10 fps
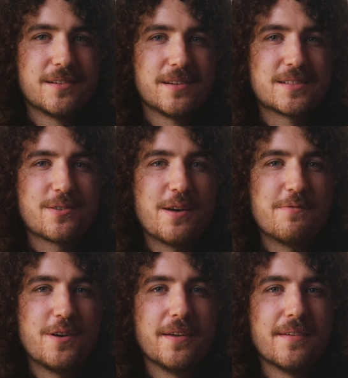It's quite
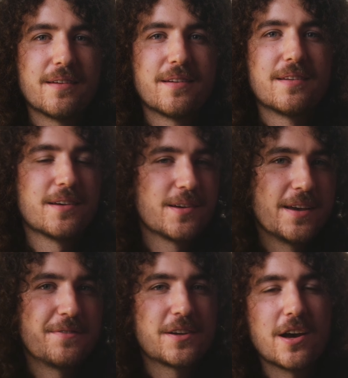fun.
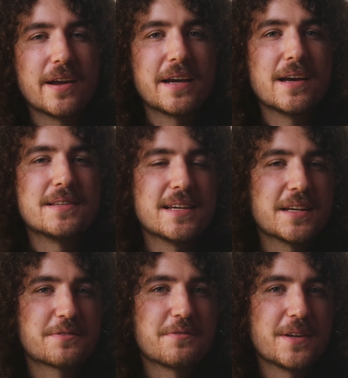If you've got any
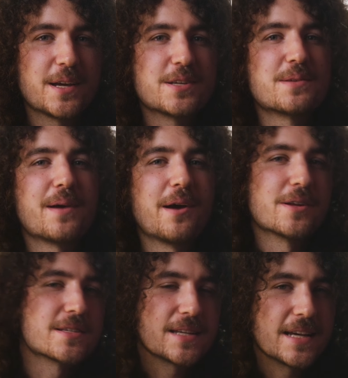ideas for videos you might
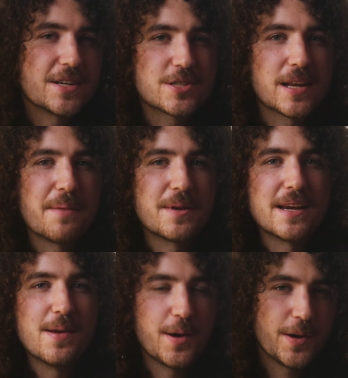want to see, just let me
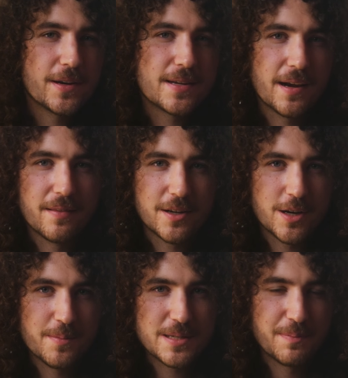know down in the
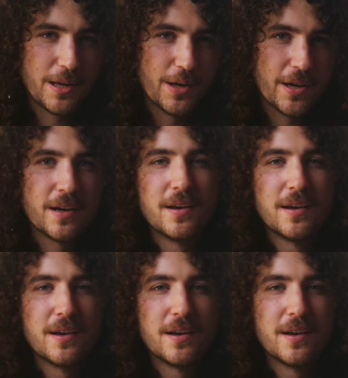comments below.